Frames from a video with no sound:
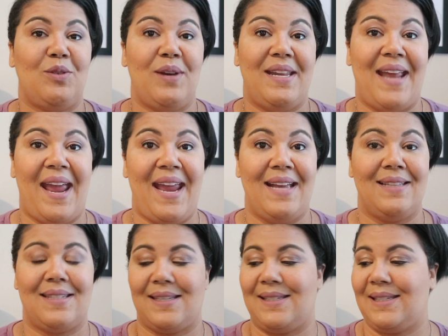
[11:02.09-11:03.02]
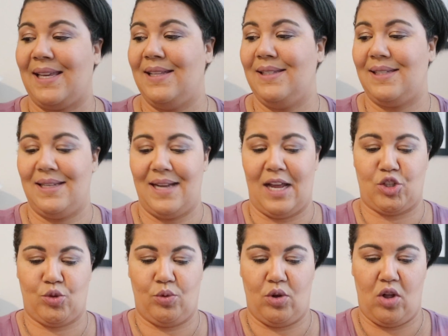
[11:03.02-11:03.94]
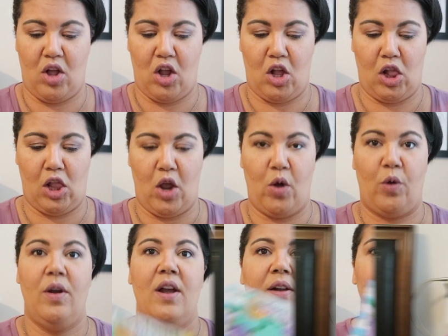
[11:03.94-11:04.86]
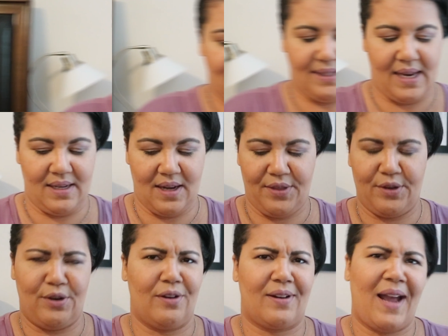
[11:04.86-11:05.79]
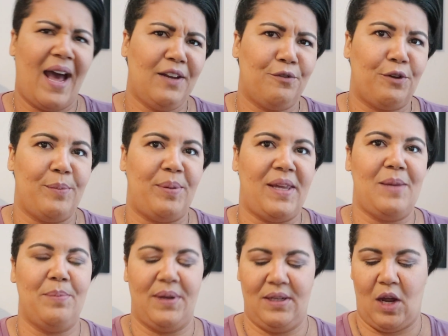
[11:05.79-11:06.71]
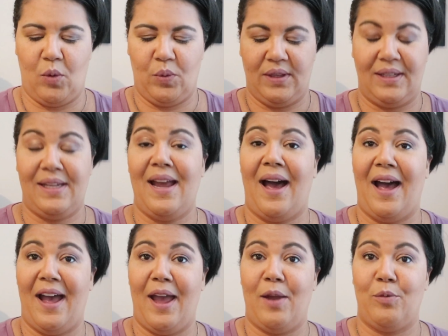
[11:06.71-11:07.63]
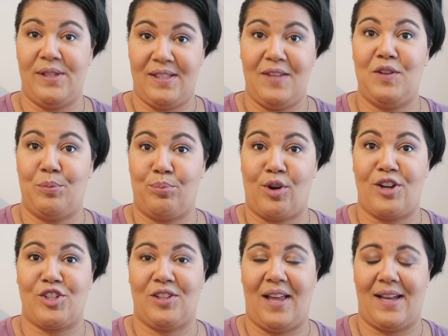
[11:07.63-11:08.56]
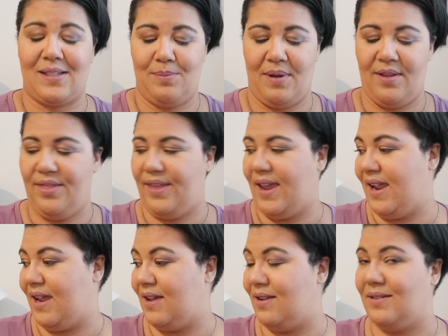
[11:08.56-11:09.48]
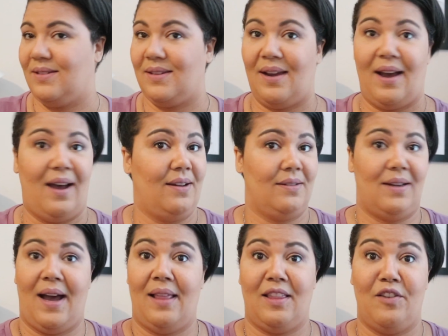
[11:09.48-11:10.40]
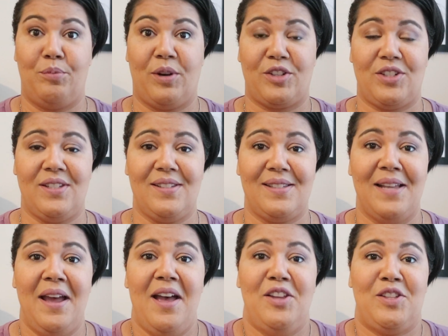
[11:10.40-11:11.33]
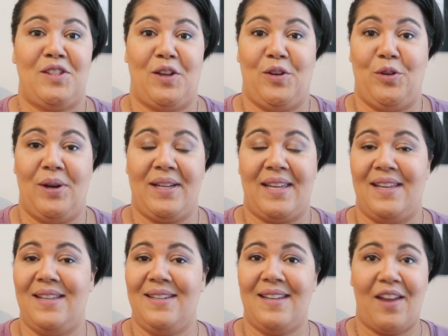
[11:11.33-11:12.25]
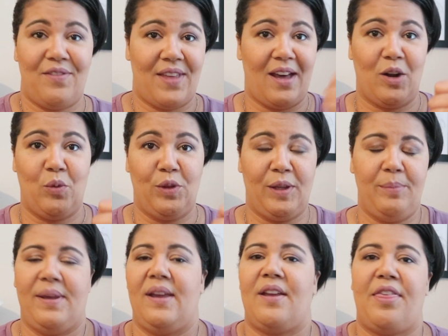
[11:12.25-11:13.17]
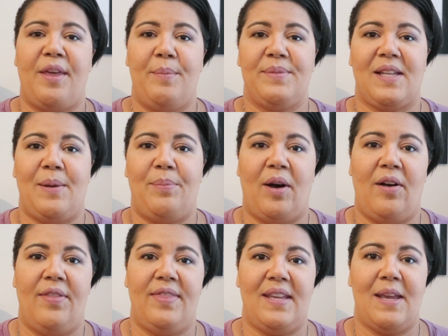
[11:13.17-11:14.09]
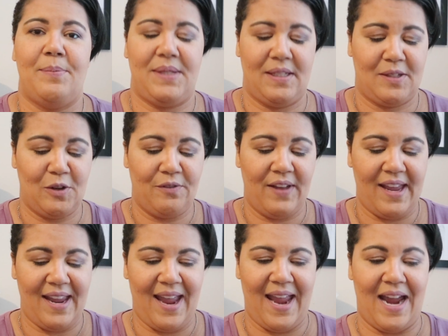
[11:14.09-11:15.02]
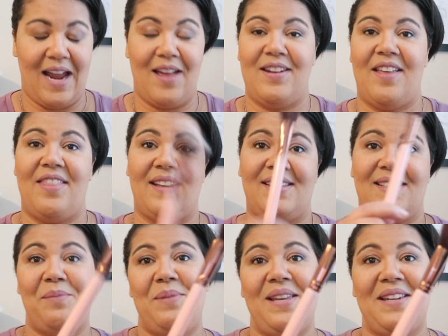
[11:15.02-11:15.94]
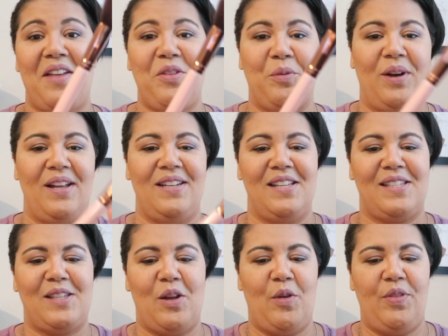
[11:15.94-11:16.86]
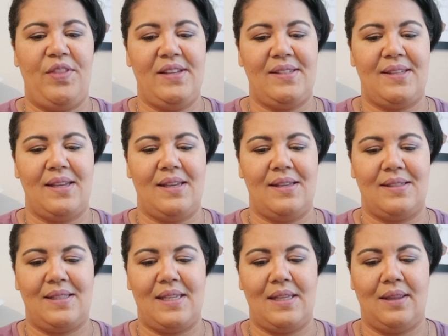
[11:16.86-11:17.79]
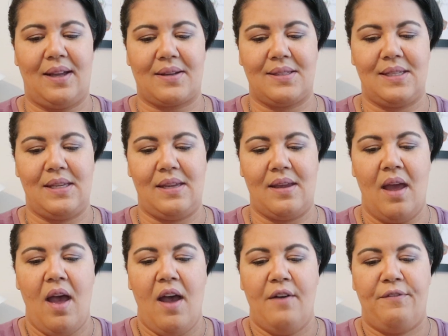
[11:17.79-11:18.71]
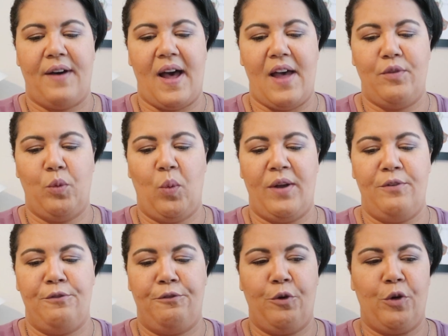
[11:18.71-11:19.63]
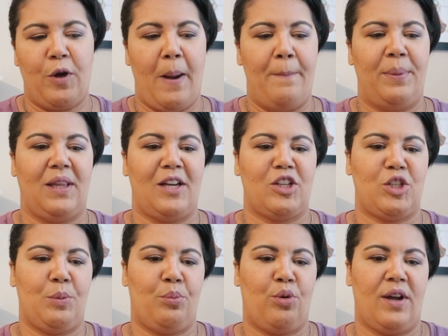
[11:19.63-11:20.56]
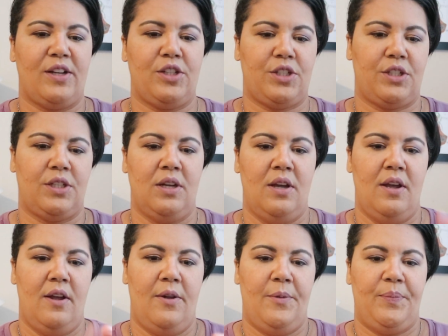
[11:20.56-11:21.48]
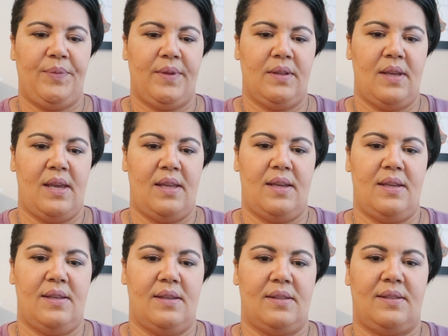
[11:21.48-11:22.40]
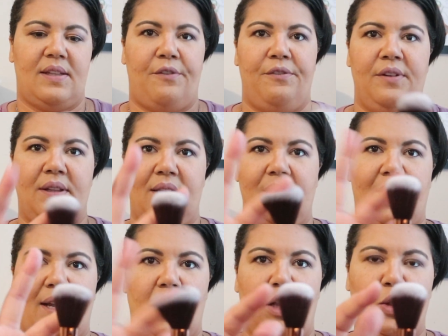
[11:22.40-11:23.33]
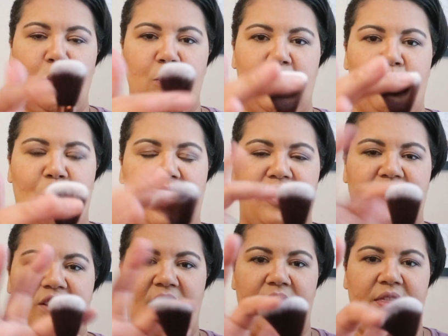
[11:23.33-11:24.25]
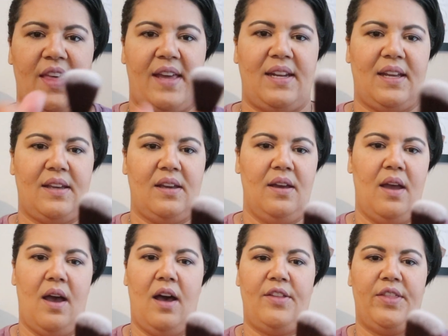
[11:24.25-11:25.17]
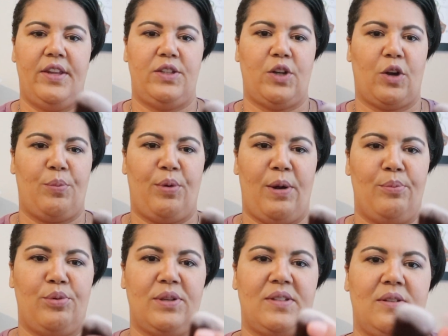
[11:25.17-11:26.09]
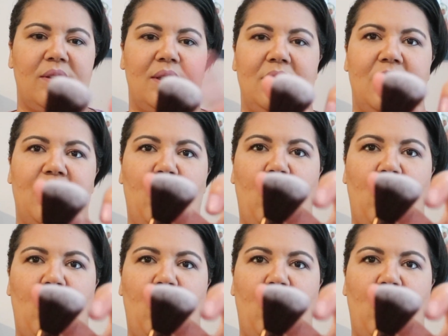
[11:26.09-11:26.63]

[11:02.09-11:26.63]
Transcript: to enhance skin's natural glow. Is another kind of repeat but not really. I received a brush last month and I love brushes. So again, gave that a really big thumbs up on the Ipsy survey and they sent me another one. So this is the Luxie 514 Blush Brush. It is definitely like a loose brush synthetic, uh, the dark brown bristles into the